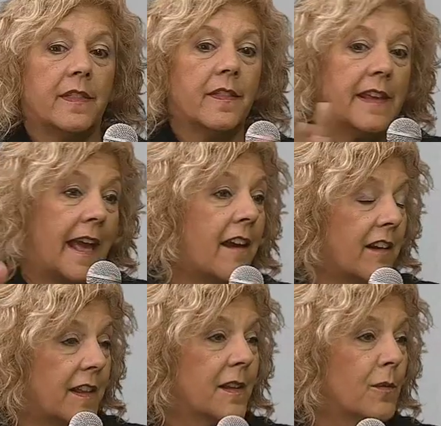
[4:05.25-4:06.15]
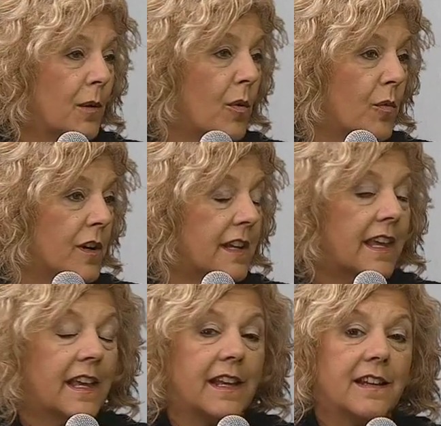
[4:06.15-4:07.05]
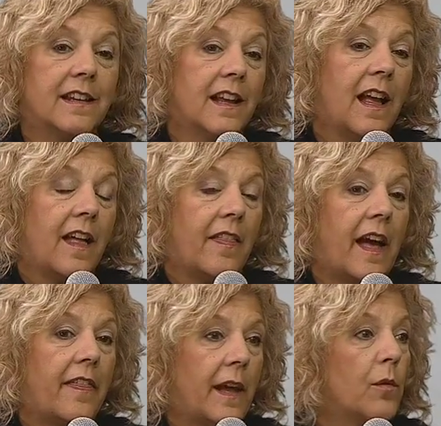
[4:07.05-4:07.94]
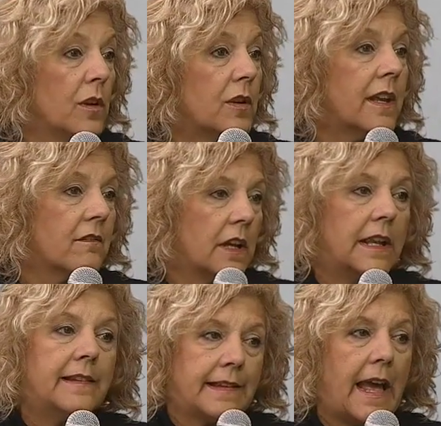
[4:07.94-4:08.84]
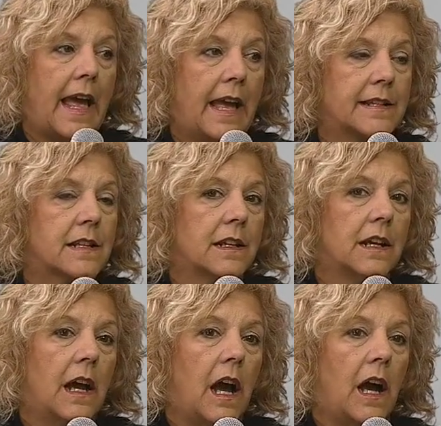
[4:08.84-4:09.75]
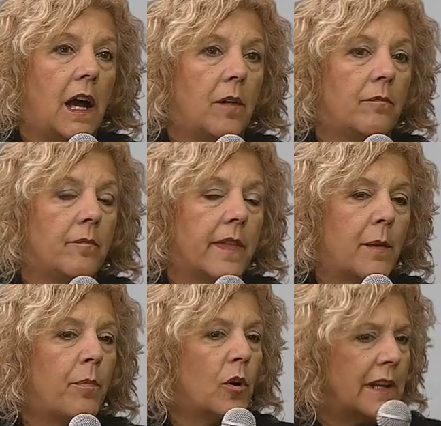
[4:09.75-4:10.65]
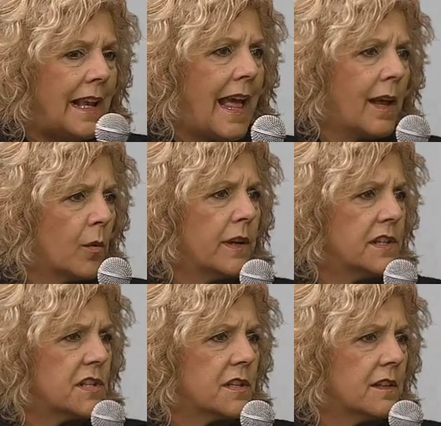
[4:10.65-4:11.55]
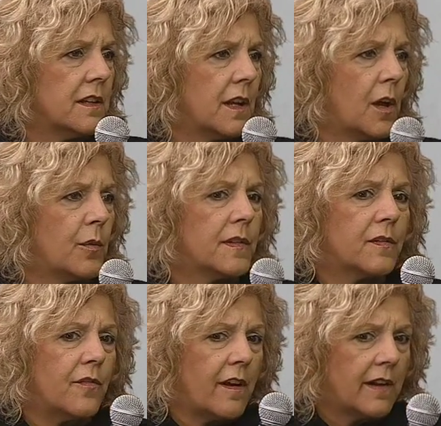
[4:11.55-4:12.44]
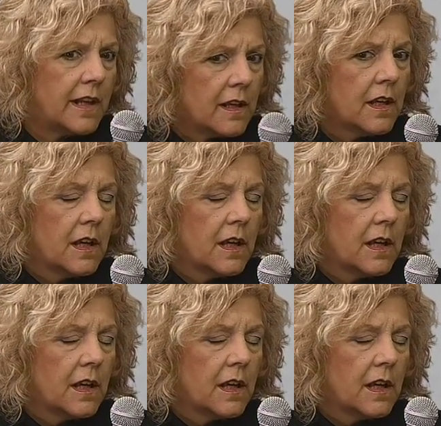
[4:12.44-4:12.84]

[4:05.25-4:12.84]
the area that we were working in, that they were looking really sad. Their body language, was very...